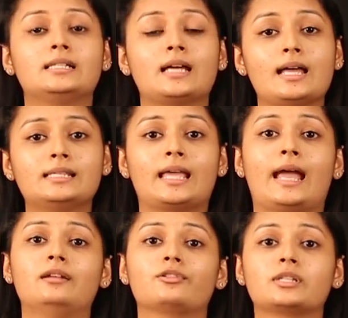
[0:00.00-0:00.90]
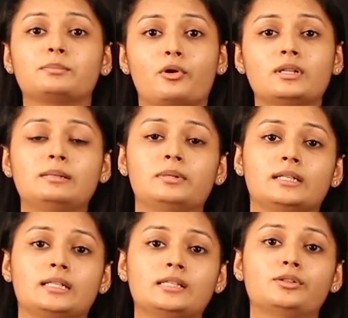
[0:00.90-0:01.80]
task and
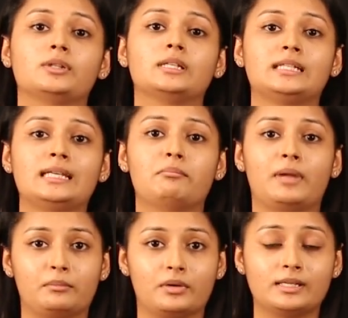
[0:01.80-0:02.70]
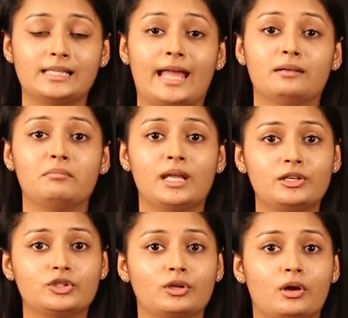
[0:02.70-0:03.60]
responsibilities to the team members and
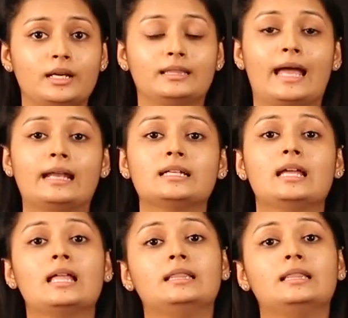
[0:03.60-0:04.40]
make sure that